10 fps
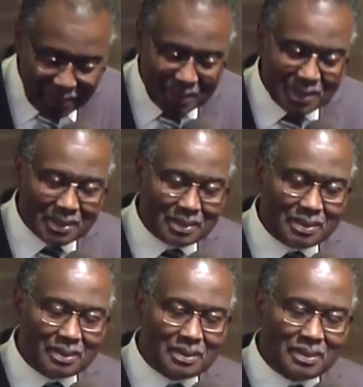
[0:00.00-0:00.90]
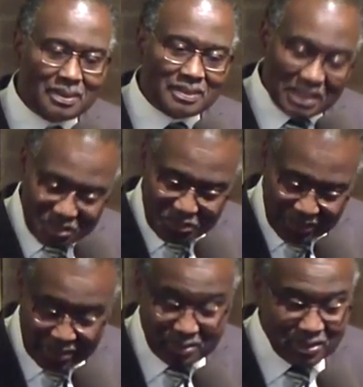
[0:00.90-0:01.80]
put it, they do
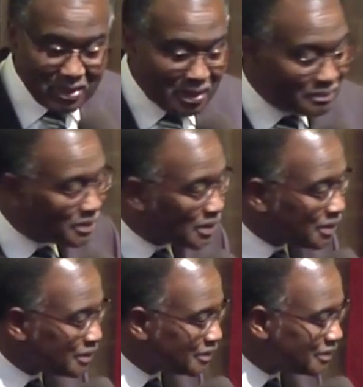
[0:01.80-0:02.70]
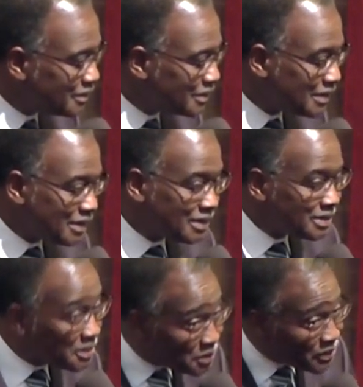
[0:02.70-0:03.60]
eat of the crumbs.
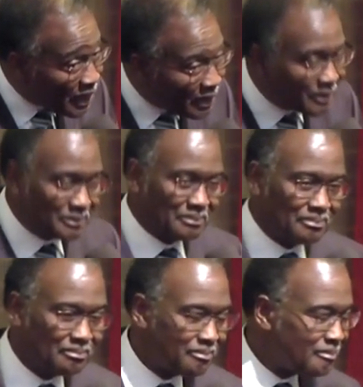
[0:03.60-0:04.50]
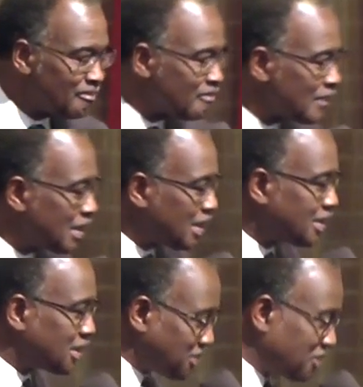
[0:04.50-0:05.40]
She was right.
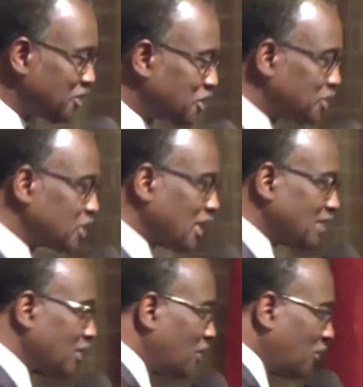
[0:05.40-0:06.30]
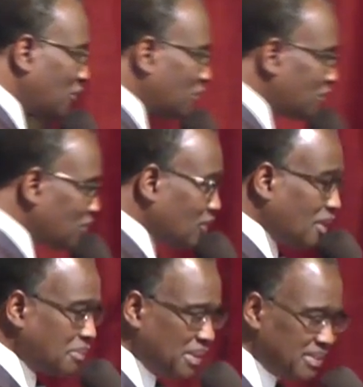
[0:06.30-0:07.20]
Jesus knew she was right. So, oh,
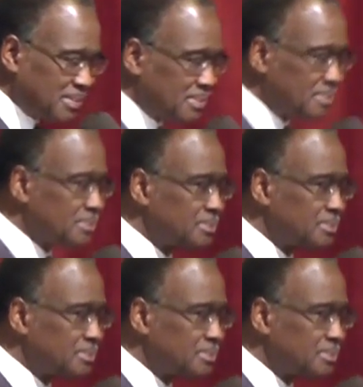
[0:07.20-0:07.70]
woman,